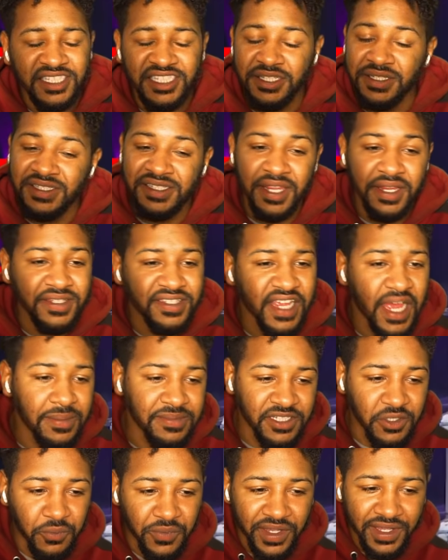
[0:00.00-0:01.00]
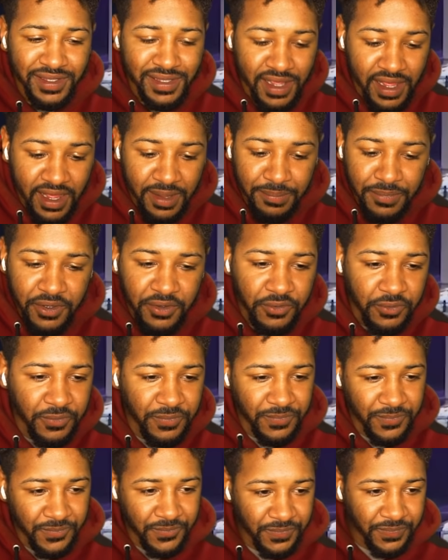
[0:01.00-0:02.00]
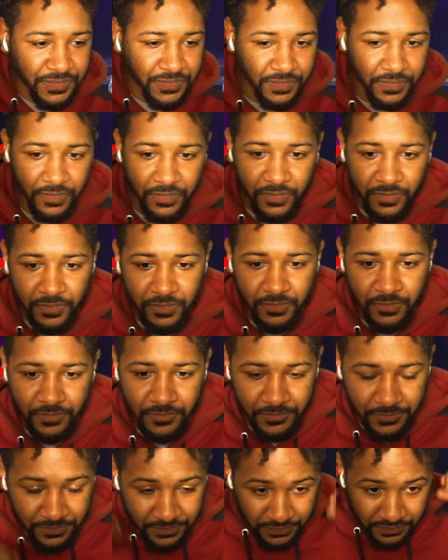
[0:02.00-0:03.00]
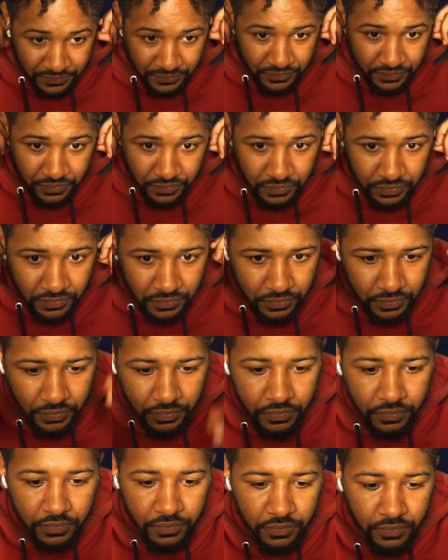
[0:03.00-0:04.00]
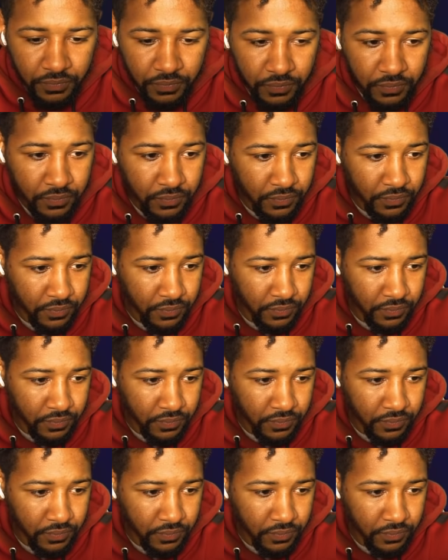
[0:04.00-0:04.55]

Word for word: see his 10 times he went God mode but this year his crossfield kicks to his